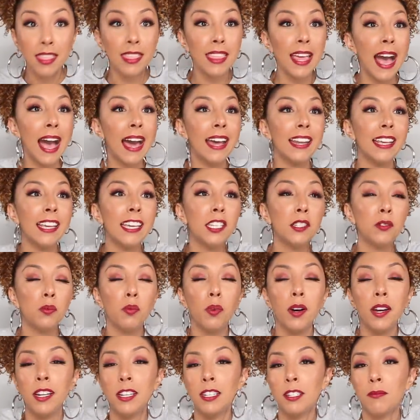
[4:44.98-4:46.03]
that is
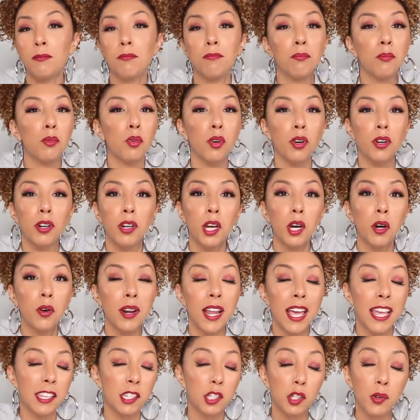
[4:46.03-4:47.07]
what is more
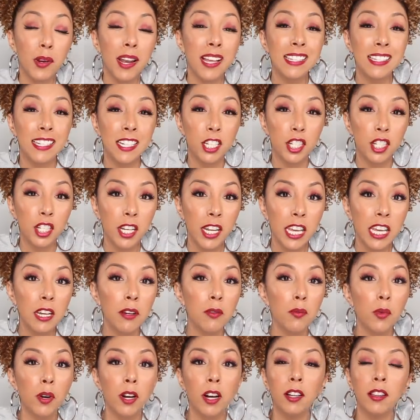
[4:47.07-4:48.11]
known as
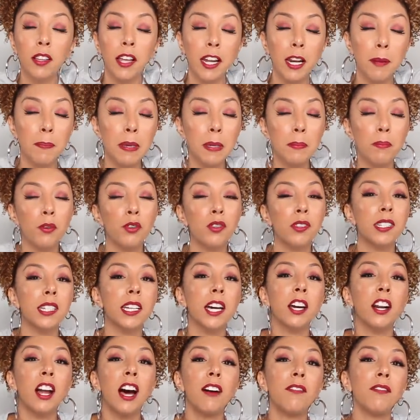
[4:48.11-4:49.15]
transitioning, where a lot of people just
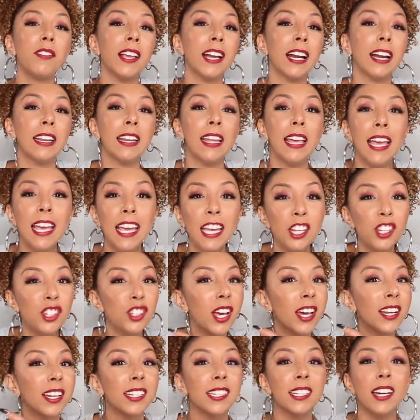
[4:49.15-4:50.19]
cut off like an
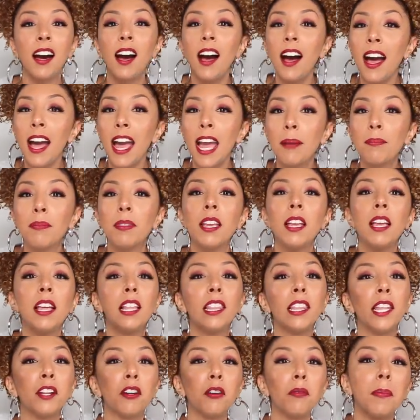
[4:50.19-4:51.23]
inch at a time,
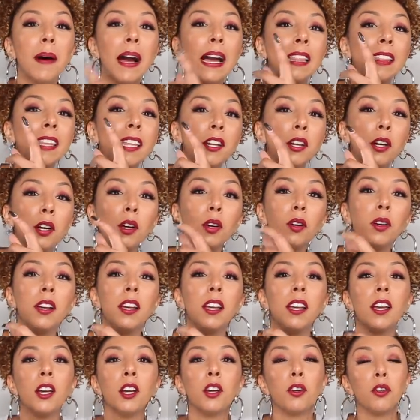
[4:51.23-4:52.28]
little by little,
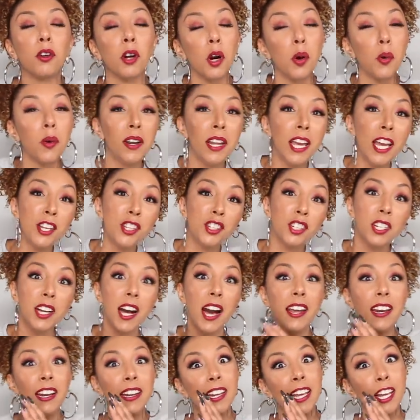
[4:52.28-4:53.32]
grow an inch,
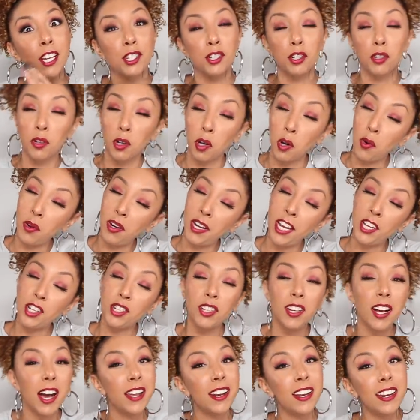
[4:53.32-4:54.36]
cut an inch, grow an
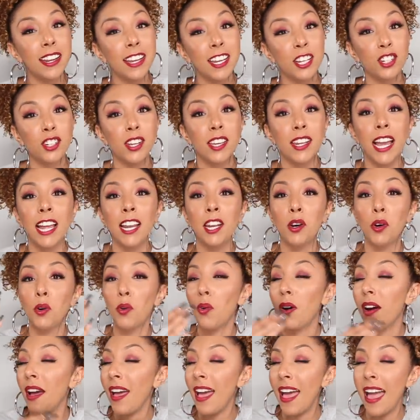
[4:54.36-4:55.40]
inch, cut an inch. And I
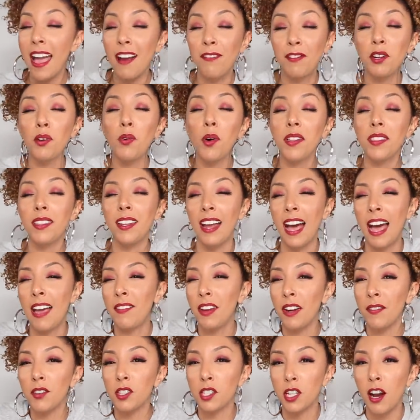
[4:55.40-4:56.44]
know everyone that
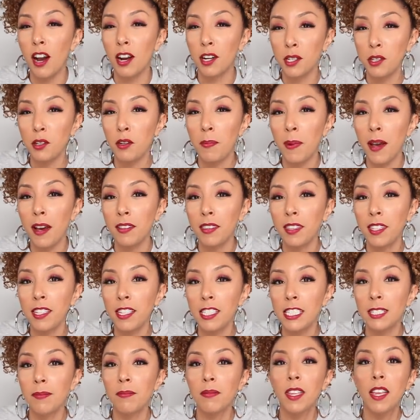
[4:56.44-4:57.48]
I've ever talked to about
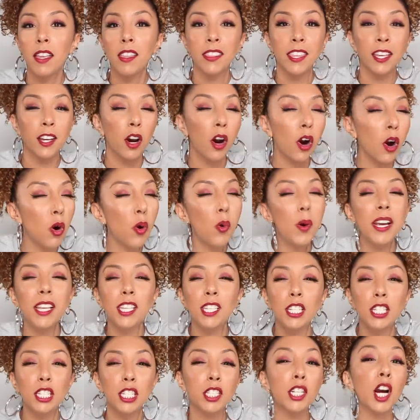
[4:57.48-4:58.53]
this, they
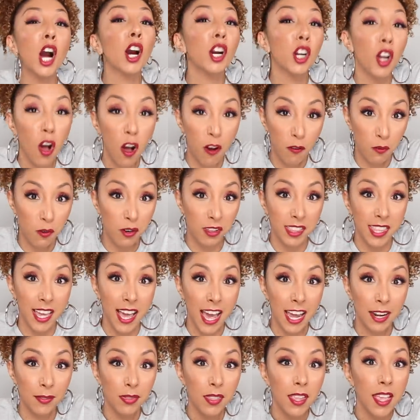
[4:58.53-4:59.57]
always start off with
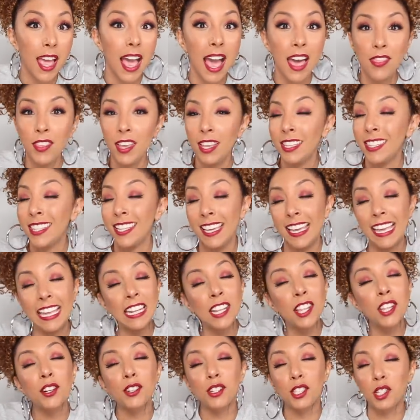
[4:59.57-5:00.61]
that. And then at the
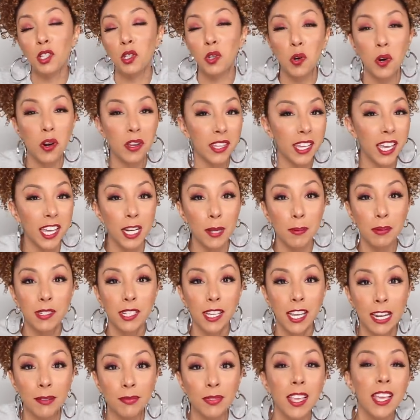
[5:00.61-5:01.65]
end of their story, they end up
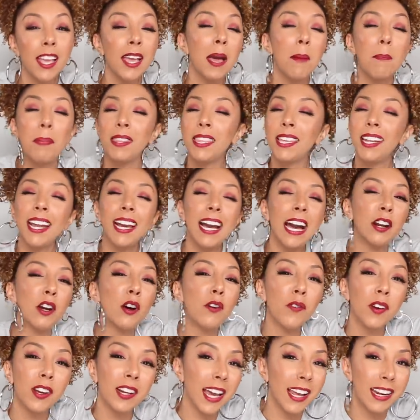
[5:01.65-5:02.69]
saying, But then I got
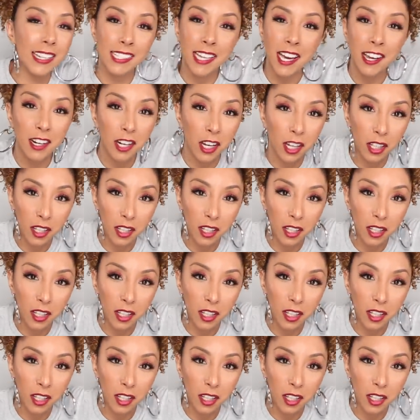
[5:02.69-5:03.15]
over it and I just cut it